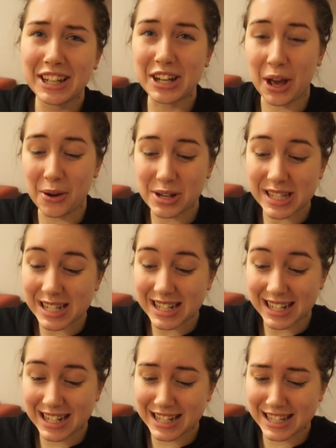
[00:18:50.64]
you
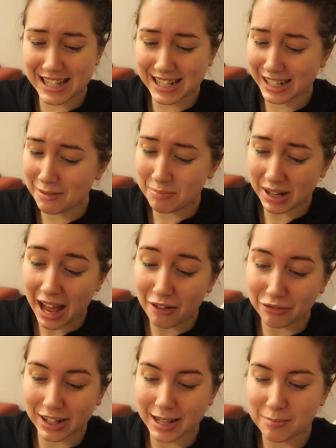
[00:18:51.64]
know, he's an Olympic
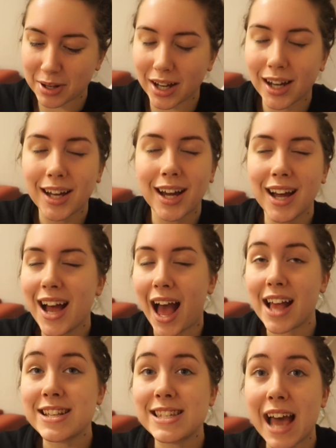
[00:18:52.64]
athlete, but
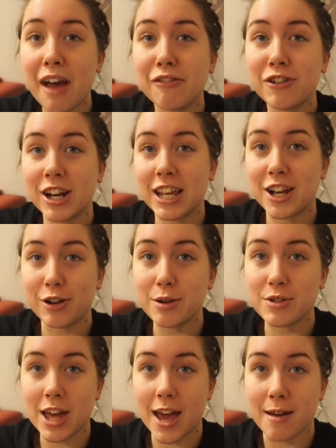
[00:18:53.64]
I definitely agree
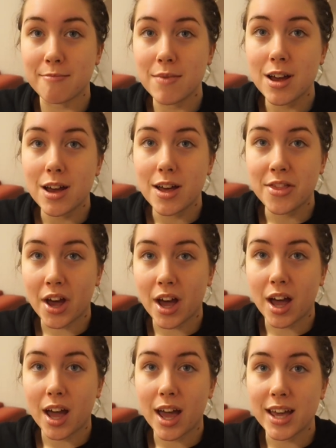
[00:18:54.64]
with him
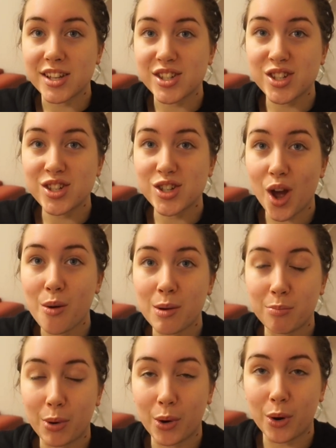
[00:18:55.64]
that it is so
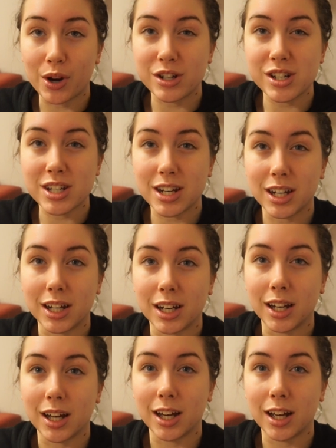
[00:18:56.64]
important
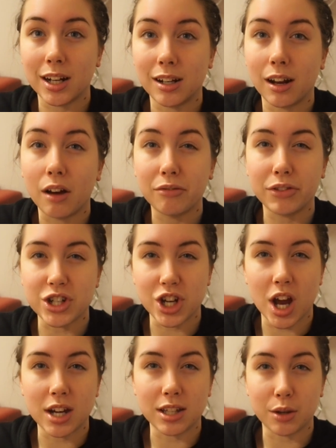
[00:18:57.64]
to love the
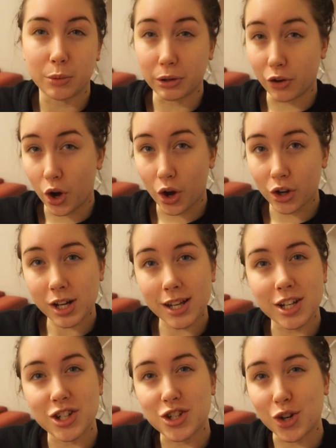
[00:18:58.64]
journey that we're on
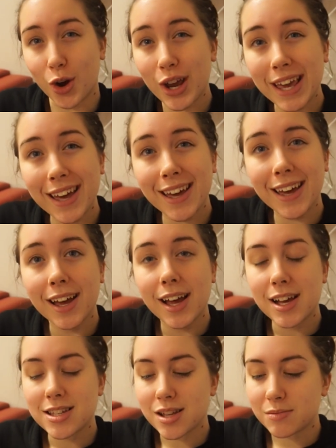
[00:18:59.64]
and enjoy it.
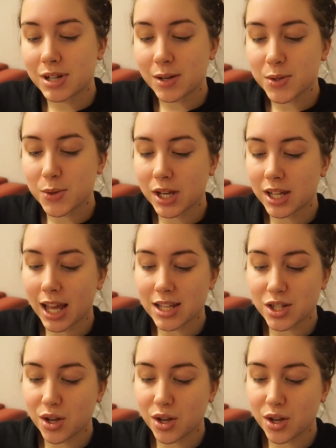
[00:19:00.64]
Sometimes we can get